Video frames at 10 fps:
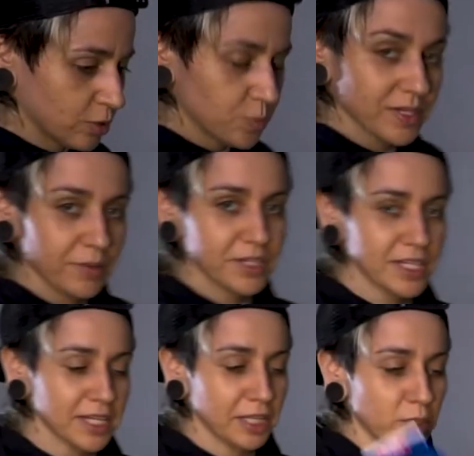that was
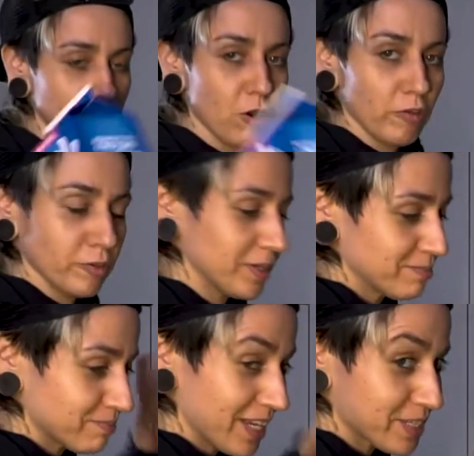like a little bit over, but
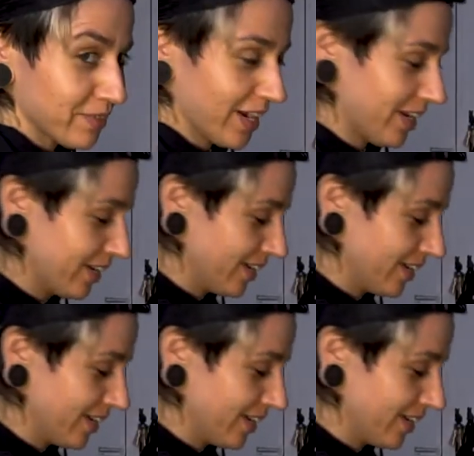it's fine.